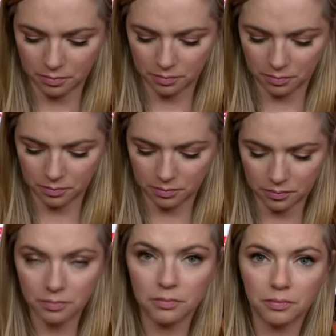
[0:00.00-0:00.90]

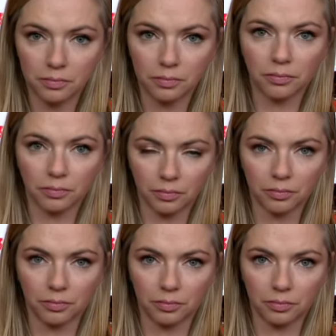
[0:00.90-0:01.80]

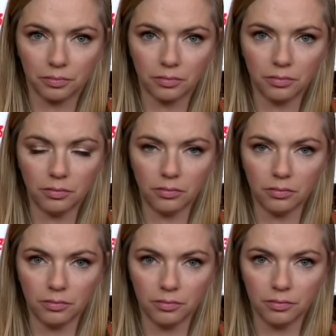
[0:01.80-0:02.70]

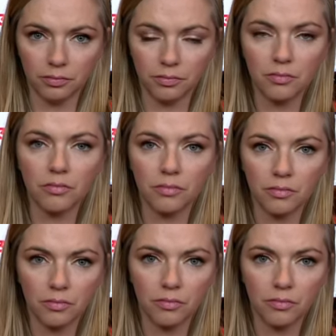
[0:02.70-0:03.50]
This person isn't speaking.